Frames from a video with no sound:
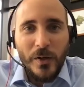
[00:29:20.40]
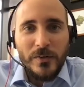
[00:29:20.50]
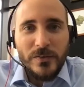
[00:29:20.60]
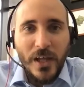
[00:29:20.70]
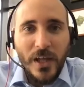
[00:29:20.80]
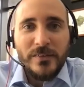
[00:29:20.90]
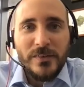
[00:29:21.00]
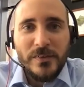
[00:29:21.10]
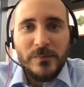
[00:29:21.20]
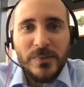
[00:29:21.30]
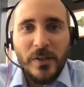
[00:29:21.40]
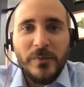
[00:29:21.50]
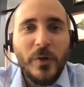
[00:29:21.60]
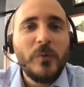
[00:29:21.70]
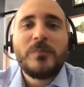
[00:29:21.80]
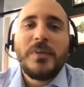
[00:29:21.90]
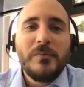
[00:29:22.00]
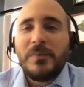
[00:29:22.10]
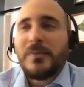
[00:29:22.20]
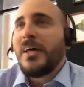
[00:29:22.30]
challenges themselves now,
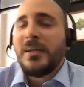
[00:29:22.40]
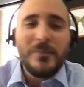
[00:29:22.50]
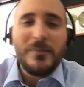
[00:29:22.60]
given that